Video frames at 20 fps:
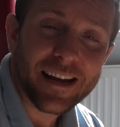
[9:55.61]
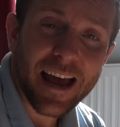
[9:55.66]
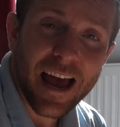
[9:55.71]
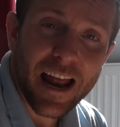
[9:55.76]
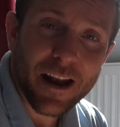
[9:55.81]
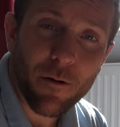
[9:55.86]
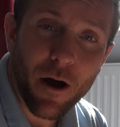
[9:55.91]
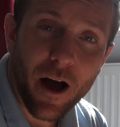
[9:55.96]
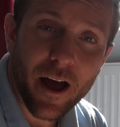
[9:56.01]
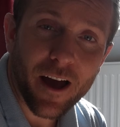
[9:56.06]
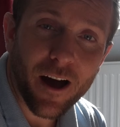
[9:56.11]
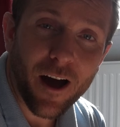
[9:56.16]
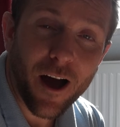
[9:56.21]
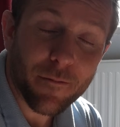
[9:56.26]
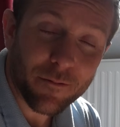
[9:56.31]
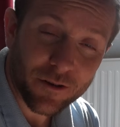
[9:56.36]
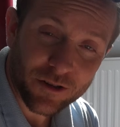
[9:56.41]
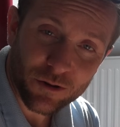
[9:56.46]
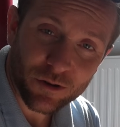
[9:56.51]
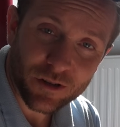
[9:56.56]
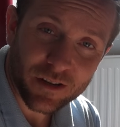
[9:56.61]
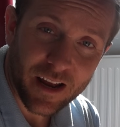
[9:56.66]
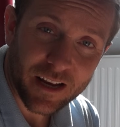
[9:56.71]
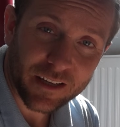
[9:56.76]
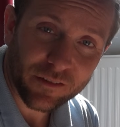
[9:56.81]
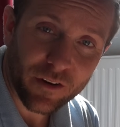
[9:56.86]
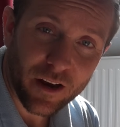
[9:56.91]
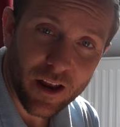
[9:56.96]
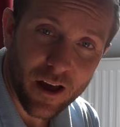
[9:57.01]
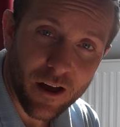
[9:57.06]
Anyway, I hope you enjoyed
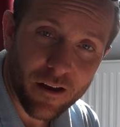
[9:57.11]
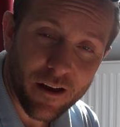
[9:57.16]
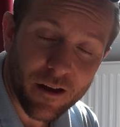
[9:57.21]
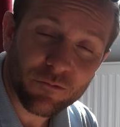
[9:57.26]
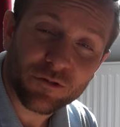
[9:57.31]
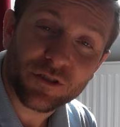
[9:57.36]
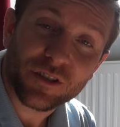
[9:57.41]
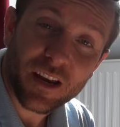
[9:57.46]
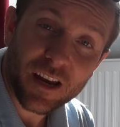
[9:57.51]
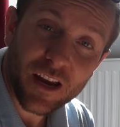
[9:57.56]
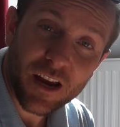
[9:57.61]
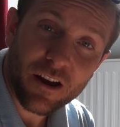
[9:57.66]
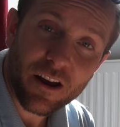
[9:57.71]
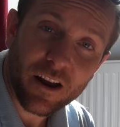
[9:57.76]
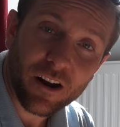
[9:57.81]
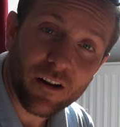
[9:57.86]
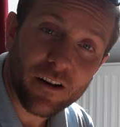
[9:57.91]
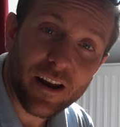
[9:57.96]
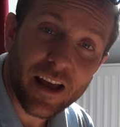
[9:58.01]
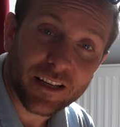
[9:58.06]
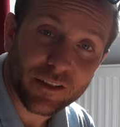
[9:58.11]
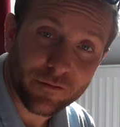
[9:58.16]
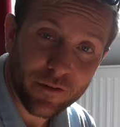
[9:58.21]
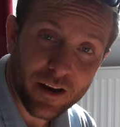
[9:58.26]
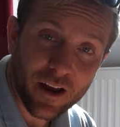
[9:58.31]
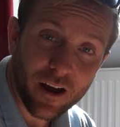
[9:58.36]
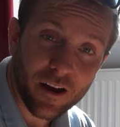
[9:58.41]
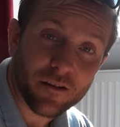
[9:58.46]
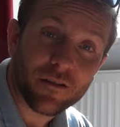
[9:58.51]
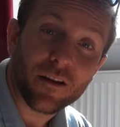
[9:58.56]
today's video, and we'll see you in our next
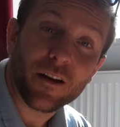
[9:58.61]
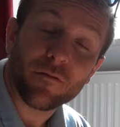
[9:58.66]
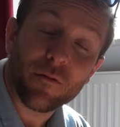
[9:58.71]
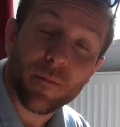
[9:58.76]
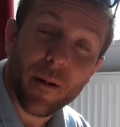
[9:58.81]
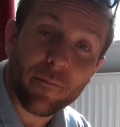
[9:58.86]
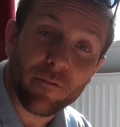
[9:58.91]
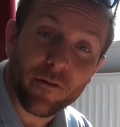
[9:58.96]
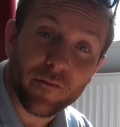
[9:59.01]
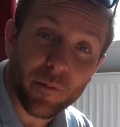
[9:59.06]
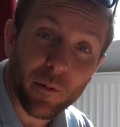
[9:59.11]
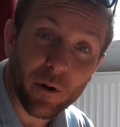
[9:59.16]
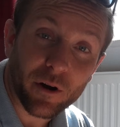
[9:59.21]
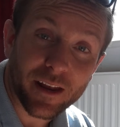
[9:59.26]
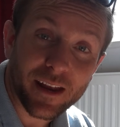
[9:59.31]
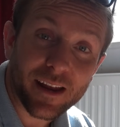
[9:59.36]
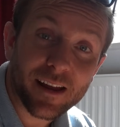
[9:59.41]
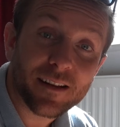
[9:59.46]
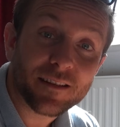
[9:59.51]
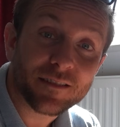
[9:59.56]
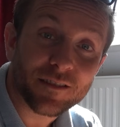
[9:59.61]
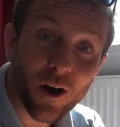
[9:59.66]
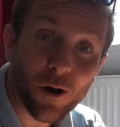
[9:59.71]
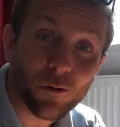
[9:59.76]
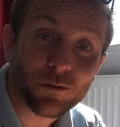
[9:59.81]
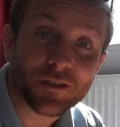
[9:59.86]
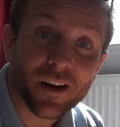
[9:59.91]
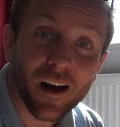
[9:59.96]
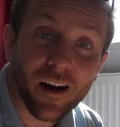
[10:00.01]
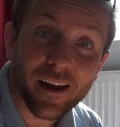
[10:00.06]
video. Remember, everybody, to
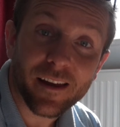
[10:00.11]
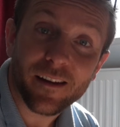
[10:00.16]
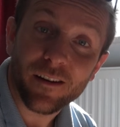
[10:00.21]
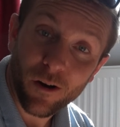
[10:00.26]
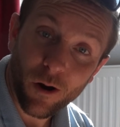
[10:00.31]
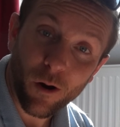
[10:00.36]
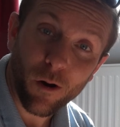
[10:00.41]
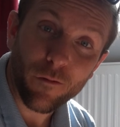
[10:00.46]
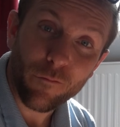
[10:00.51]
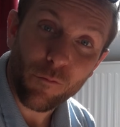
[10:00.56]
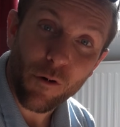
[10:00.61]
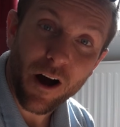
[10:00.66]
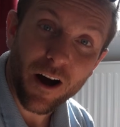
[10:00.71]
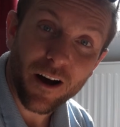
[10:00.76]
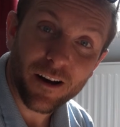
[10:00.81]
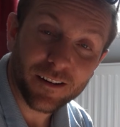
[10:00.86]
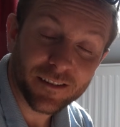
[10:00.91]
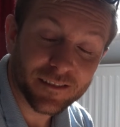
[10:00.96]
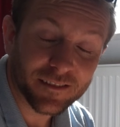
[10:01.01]
hold tight. Au revoir.